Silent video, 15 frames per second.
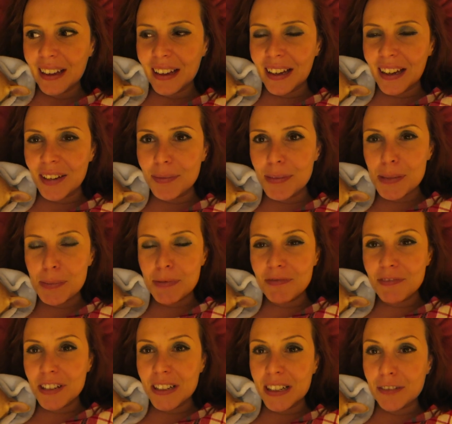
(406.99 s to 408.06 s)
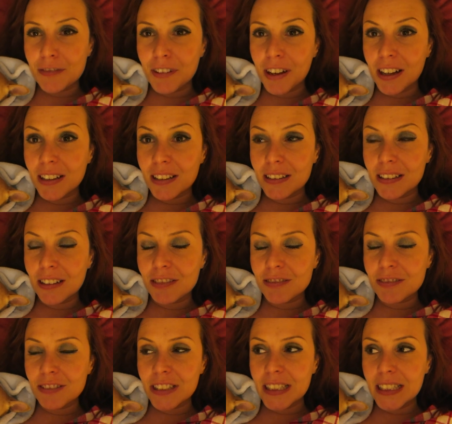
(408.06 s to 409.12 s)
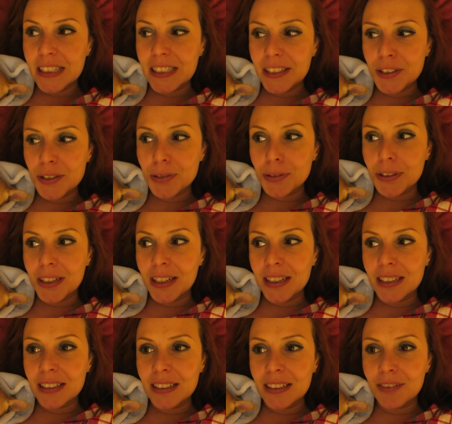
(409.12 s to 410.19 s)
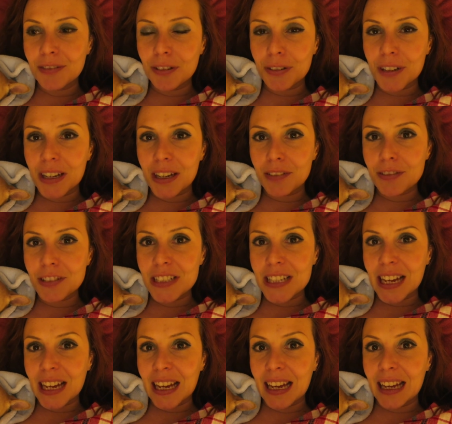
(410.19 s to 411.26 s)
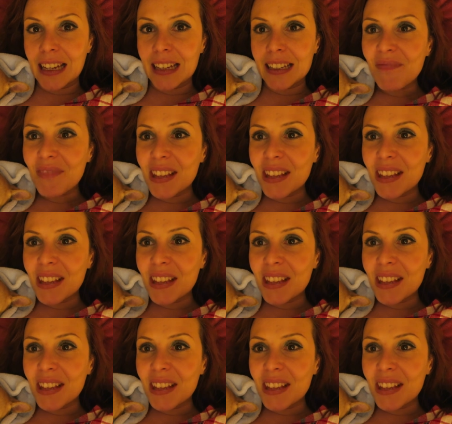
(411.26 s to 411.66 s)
It's been really fun. I've really enjoyed vlogging every day.